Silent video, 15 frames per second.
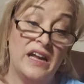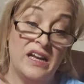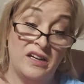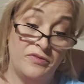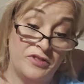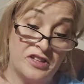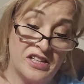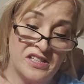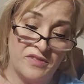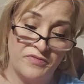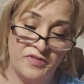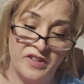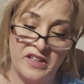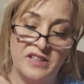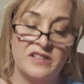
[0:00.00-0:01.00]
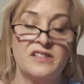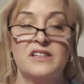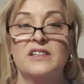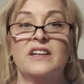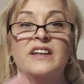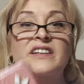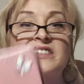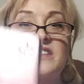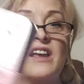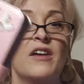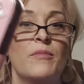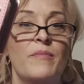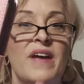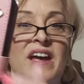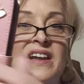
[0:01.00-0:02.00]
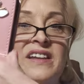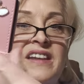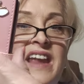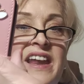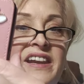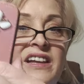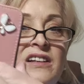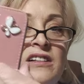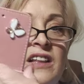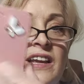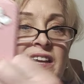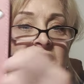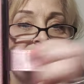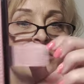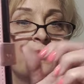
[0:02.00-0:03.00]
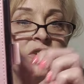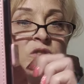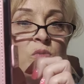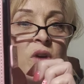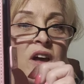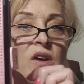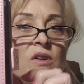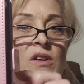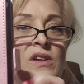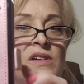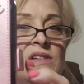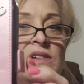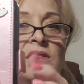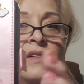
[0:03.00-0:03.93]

And if it doesn't fit, it's a magnetic clasp as well.